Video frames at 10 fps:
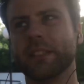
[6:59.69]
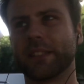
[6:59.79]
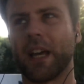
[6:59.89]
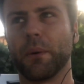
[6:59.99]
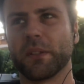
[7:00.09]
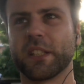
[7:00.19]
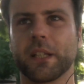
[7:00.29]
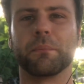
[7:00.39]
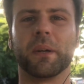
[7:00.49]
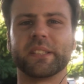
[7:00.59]
start
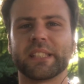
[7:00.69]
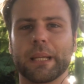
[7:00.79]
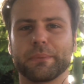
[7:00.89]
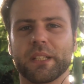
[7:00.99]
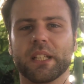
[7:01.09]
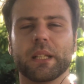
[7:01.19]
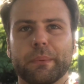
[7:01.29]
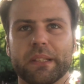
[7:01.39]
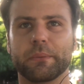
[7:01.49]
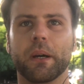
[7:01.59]
watching my steps a
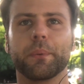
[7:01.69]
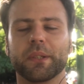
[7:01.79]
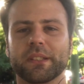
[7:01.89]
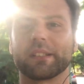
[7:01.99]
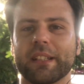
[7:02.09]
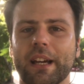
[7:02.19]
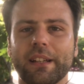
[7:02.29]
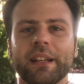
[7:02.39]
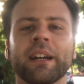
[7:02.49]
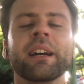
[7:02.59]
little bit as because I
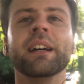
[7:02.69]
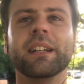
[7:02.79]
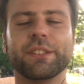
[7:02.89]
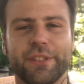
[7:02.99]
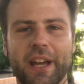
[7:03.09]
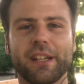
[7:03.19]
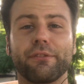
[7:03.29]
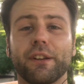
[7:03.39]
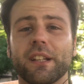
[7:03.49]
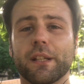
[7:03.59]
starting
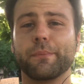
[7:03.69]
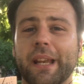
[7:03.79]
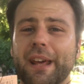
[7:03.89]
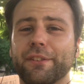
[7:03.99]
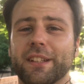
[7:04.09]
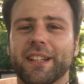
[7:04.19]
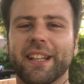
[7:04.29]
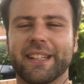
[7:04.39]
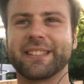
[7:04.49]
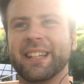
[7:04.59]
to feel a little bit heavy in the
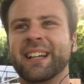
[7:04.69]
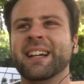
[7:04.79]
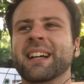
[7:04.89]
legs.